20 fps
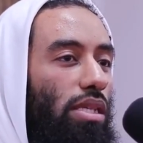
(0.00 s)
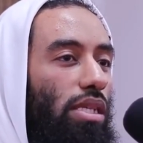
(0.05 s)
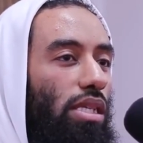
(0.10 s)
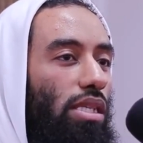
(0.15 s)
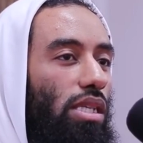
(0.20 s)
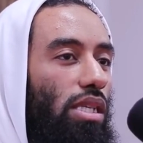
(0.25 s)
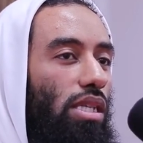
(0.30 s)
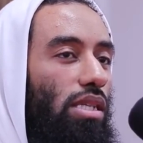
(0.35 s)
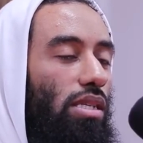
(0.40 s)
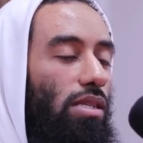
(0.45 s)

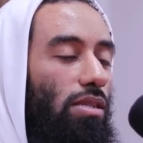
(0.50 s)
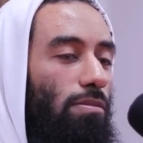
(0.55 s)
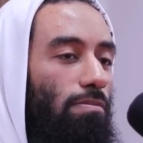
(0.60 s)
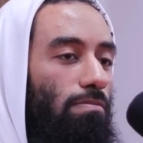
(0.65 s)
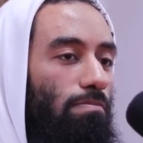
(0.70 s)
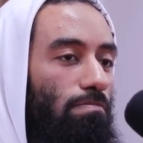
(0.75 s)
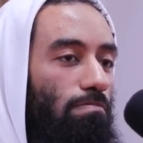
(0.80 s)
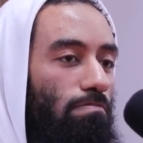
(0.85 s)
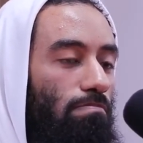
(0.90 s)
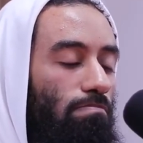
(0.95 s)
sisters,
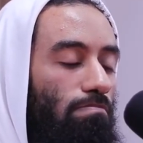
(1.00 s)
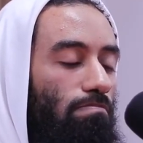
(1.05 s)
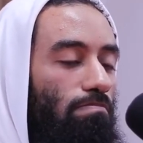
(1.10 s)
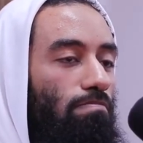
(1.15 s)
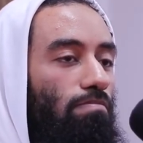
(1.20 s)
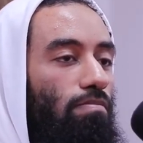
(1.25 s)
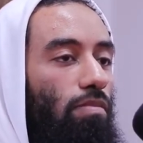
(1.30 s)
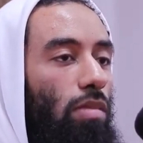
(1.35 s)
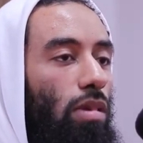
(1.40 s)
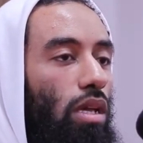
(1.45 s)

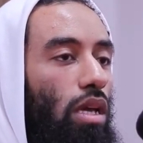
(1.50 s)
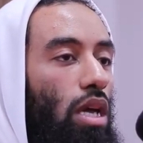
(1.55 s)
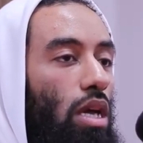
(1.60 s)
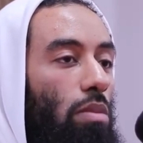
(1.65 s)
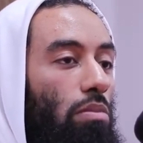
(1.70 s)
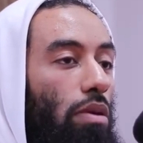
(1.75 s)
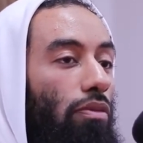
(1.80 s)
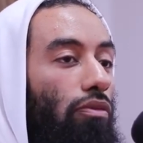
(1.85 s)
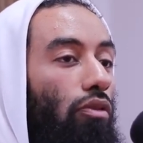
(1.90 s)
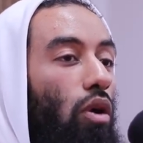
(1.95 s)

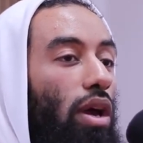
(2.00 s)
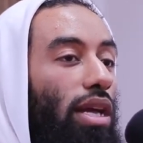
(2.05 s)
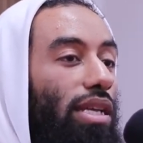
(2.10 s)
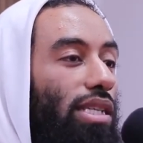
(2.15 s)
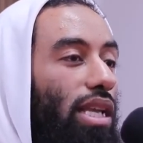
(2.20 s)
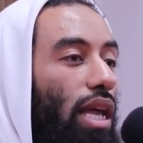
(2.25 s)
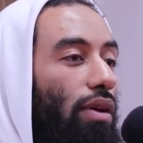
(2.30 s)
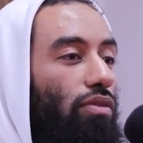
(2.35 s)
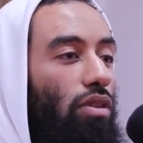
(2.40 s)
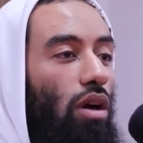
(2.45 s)
before
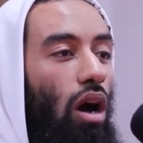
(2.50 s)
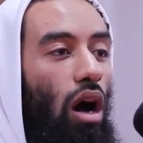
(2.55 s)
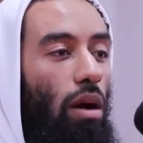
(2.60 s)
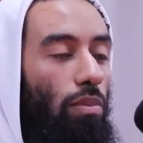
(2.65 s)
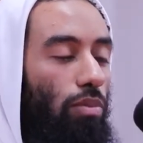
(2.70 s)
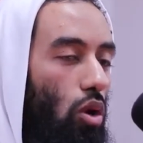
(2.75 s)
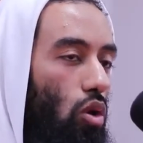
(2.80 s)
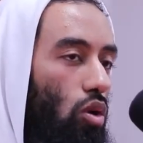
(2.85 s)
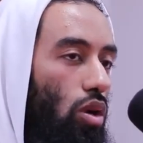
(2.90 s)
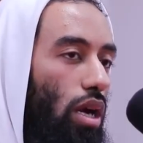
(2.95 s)
he's left
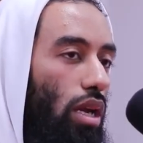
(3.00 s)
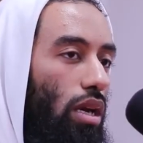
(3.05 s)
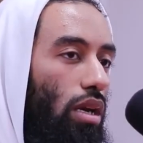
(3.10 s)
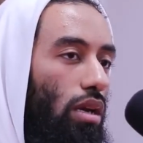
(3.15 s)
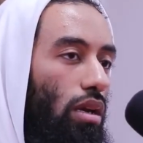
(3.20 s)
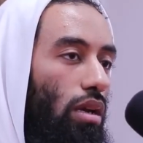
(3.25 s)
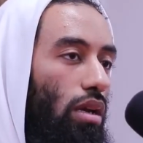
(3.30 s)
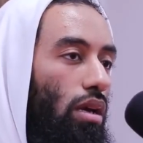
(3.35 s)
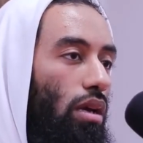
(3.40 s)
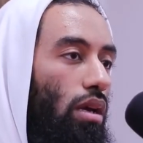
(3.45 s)

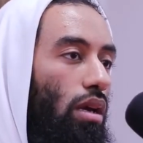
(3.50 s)
heartbroken.